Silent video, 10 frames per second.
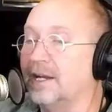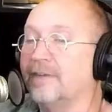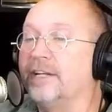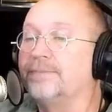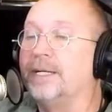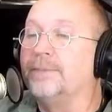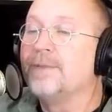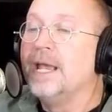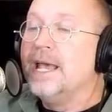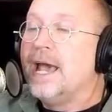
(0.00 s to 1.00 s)
I love it up there.
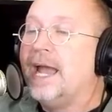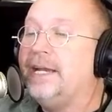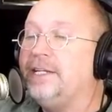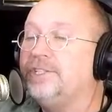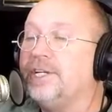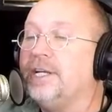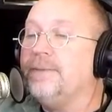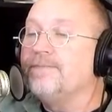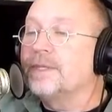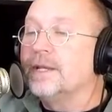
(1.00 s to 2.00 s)
Hey,
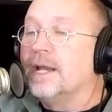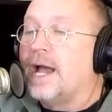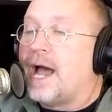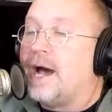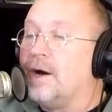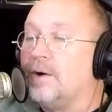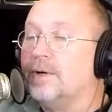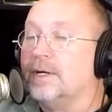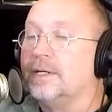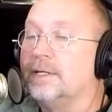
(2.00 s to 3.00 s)
DG,
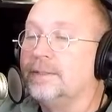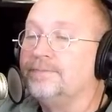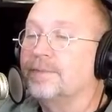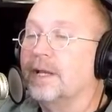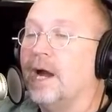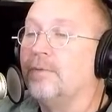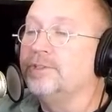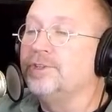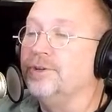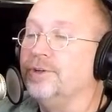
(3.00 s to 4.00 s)
how um, how
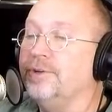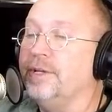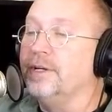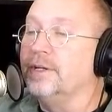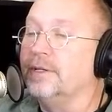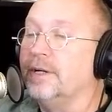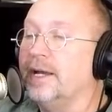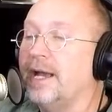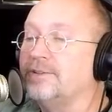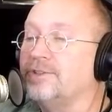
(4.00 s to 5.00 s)
was your new year?
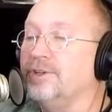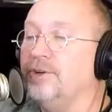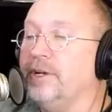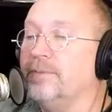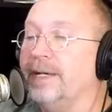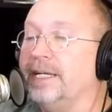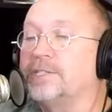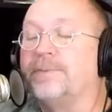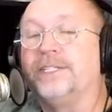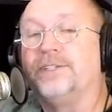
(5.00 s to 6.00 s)
How's your new year
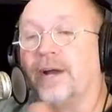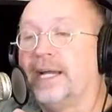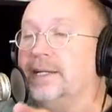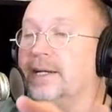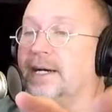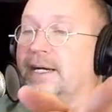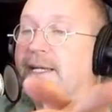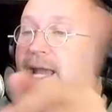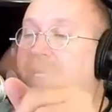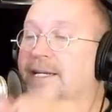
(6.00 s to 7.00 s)
been? It's been great,
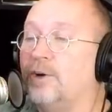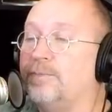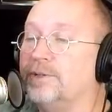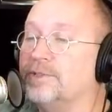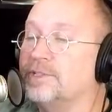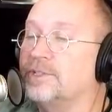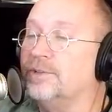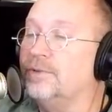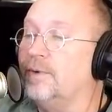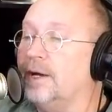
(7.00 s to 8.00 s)
uh, Caden. I hope yours is
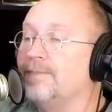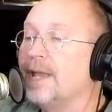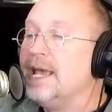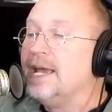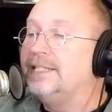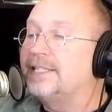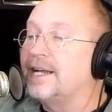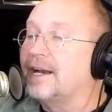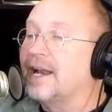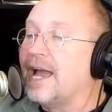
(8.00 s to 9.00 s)
too. Well, he
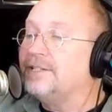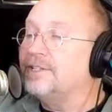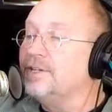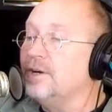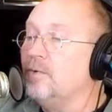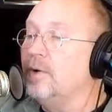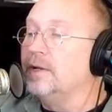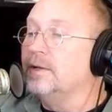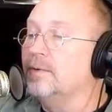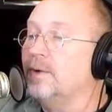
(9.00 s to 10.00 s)
said, I'd like to know
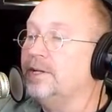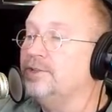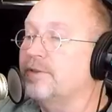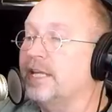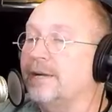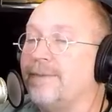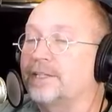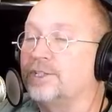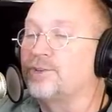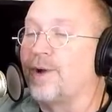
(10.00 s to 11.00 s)
what what did you think
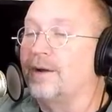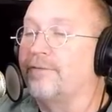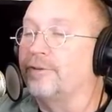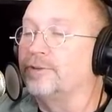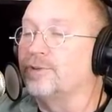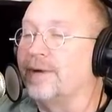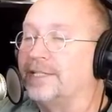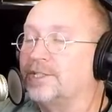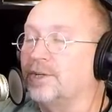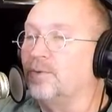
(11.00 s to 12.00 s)
about the trailer for
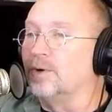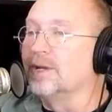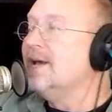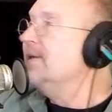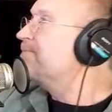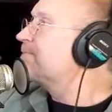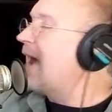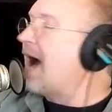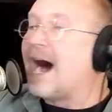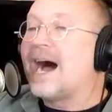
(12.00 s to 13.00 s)
Jurassic World?
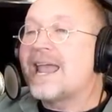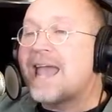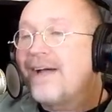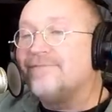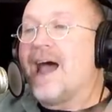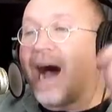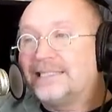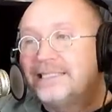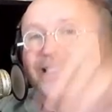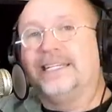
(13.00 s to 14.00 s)
I have
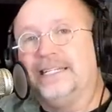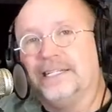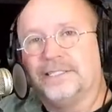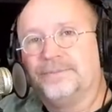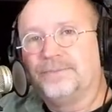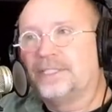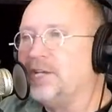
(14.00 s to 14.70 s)
not seen it.